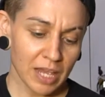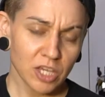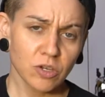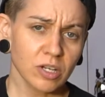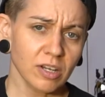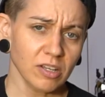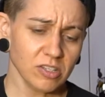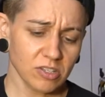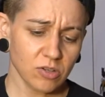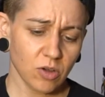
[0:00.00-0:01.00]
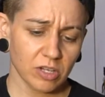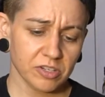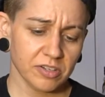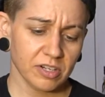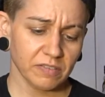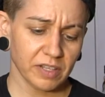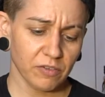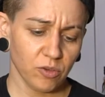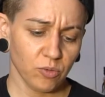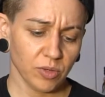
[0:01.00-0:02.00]
You can also, alternatively, if
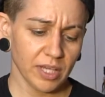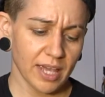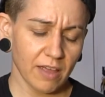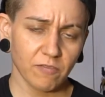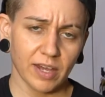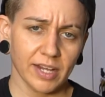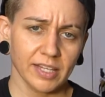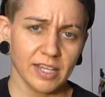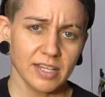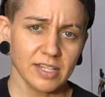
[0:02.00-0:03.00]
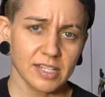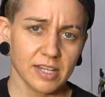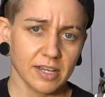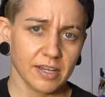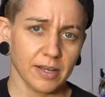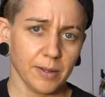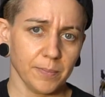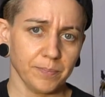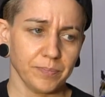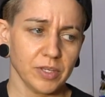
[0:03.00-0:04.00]
you really can't find these,
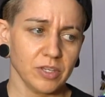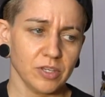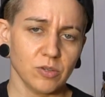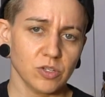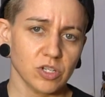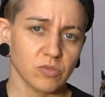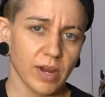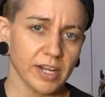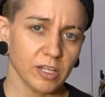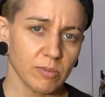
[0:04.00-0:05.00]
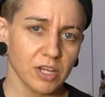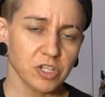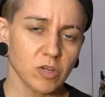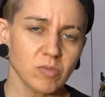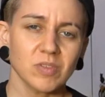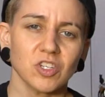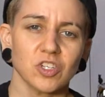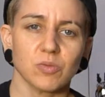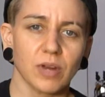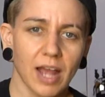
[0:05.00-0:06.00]
use just regular mushrooms, but you
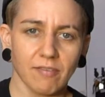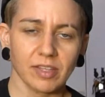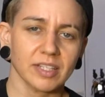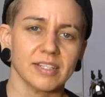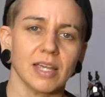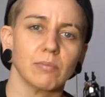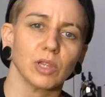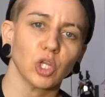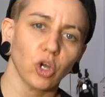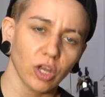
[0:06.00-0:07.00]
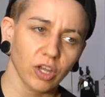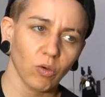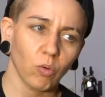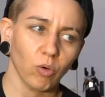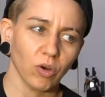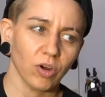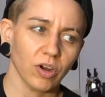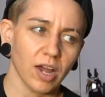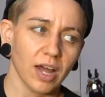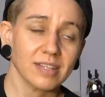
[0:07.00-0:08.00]
just won't have like the same look
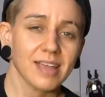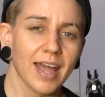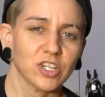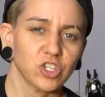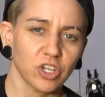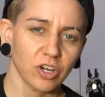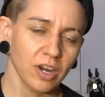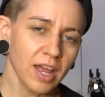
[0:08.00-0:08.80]
or texture.